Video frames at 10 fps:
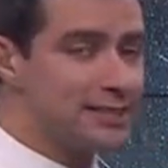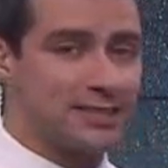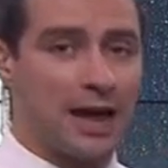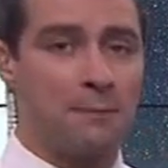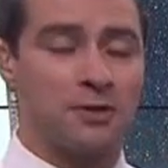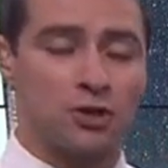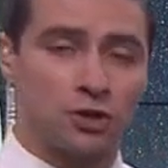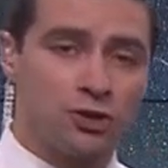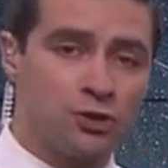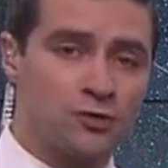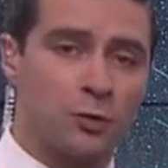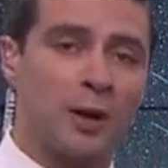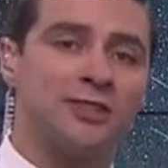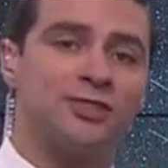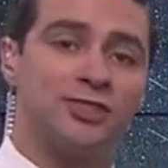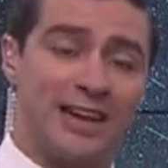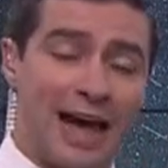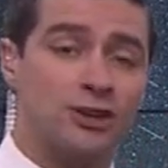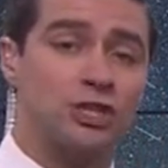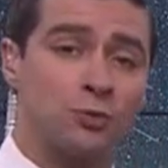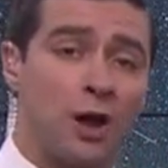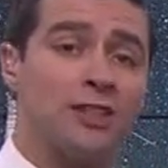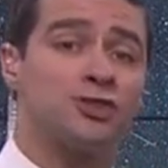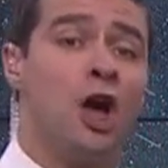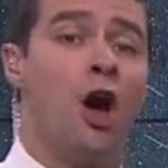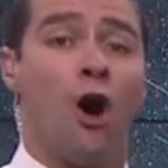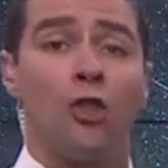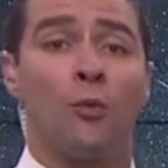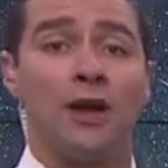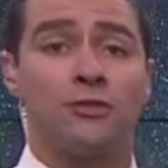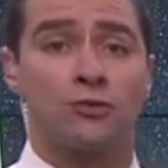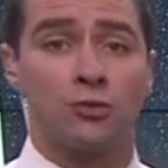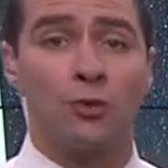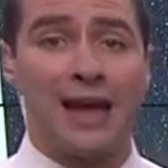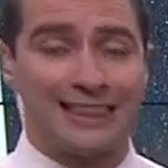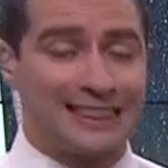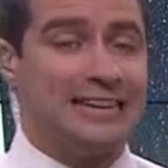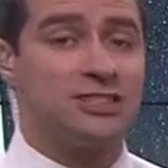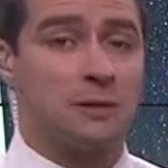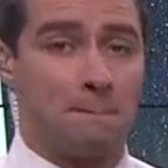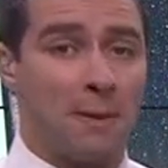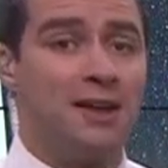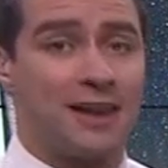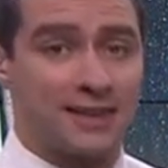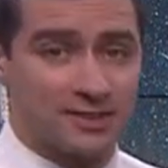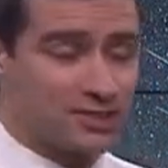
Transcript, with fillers: tonight, but the good news for us is it actually runs all the way through at least Monday, the